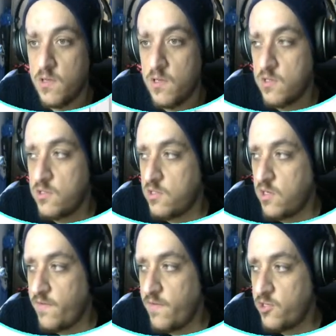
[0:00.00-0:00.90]
So if
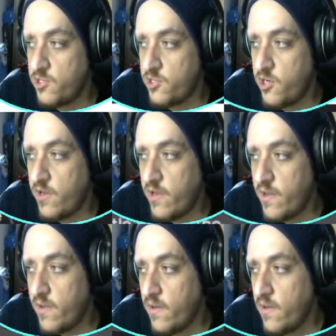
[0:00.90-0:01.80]
I just show you
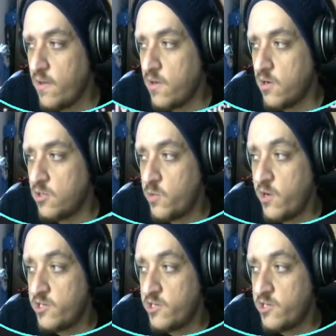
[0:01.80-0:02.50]
on Twitch,